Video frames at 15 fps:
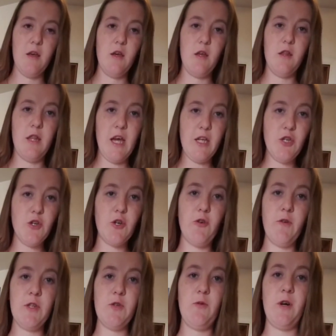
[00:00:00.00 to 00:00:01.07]
Then you're
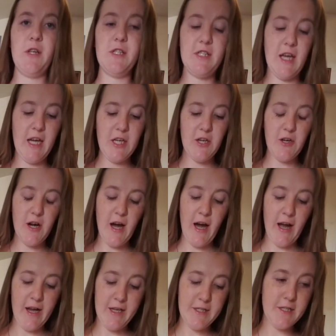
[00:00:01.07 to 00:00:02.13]
going to want to take your
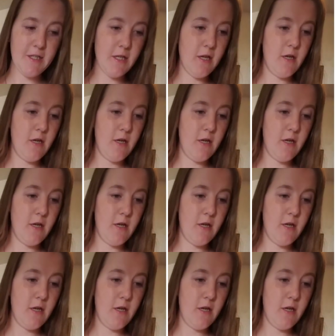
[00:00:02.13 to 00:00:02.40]
ice.